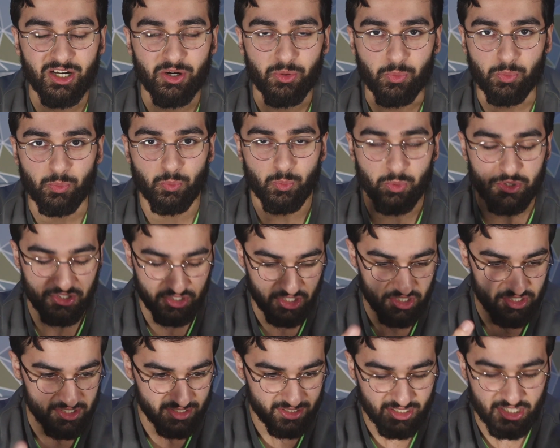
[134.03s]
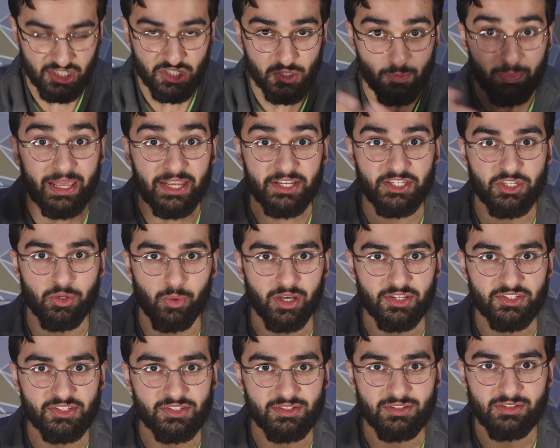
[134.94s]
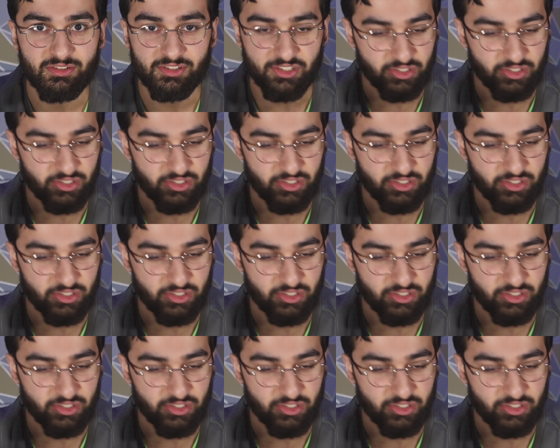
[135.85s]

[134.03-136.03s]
was just displayed to us.